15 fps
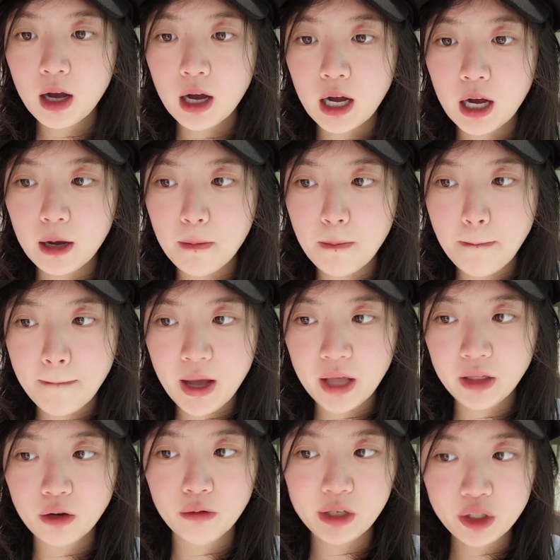And
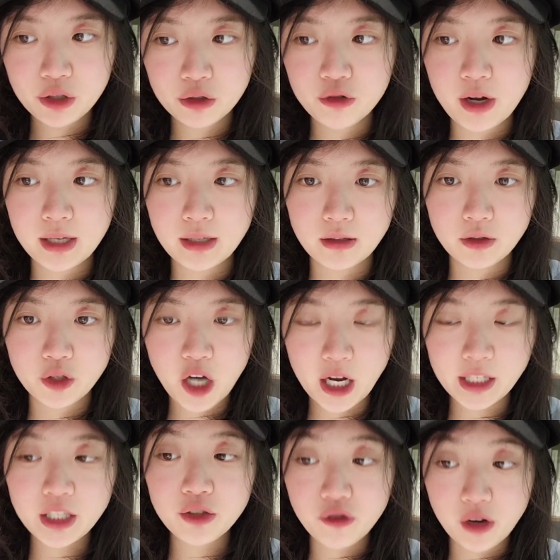the original
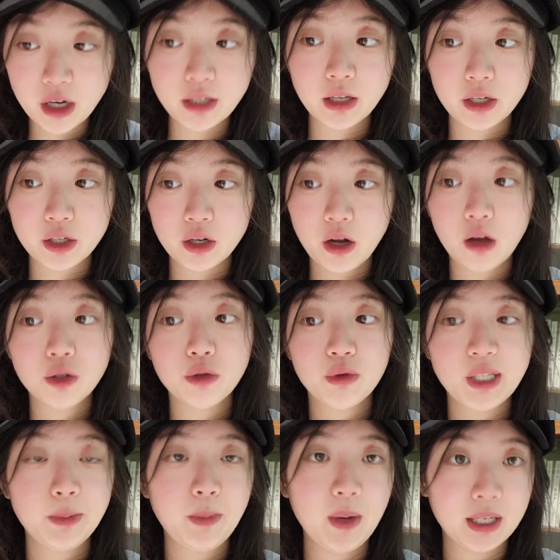Chinese translation also
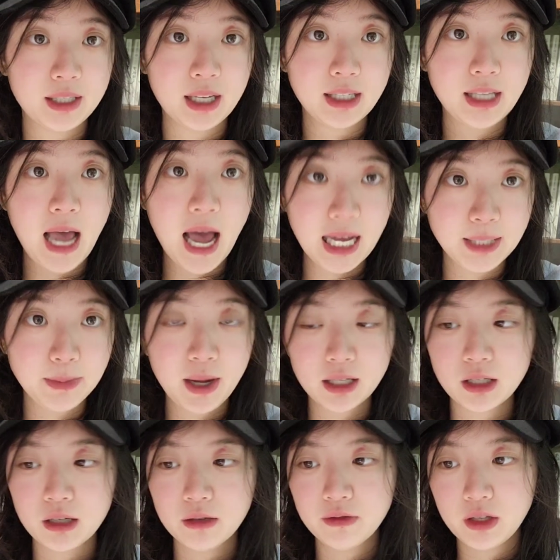respects this
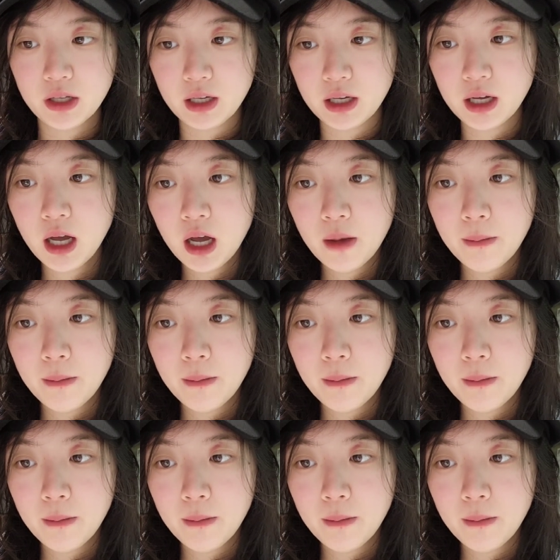aspect of the